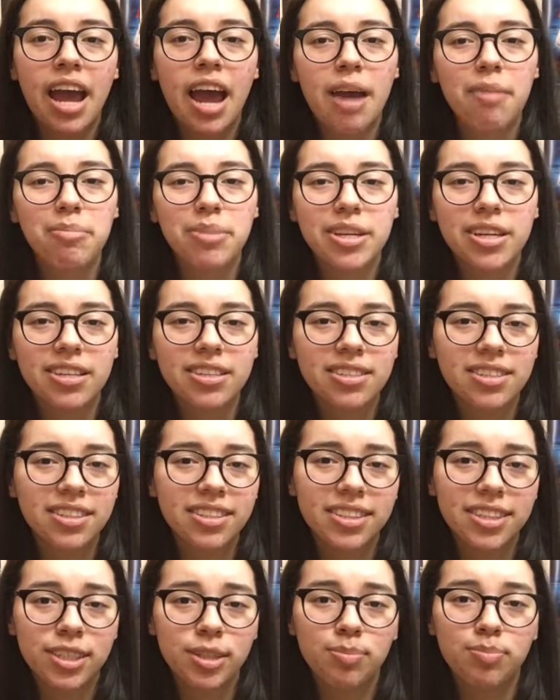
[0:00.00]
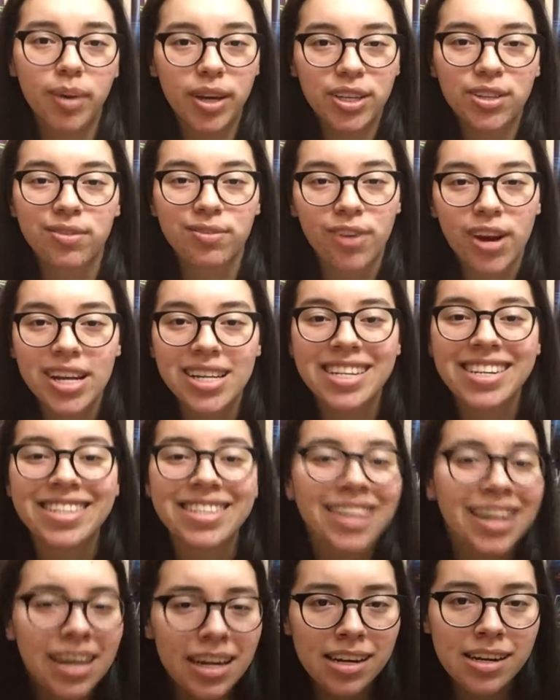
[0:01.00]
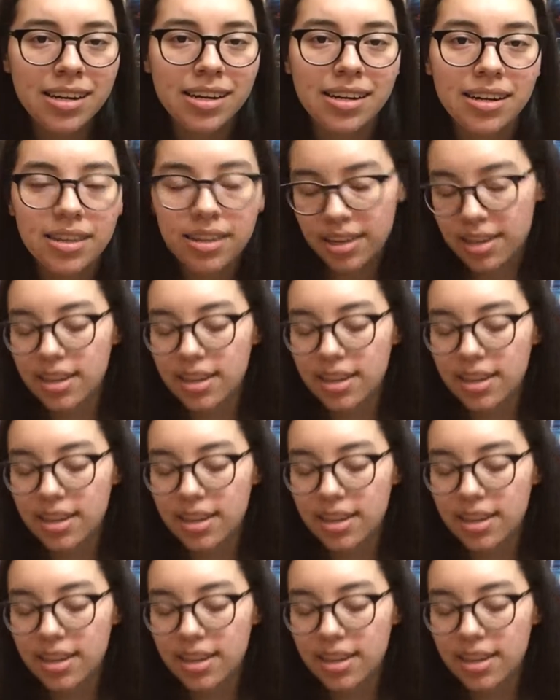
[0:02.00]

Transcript: happiness since his best friend died.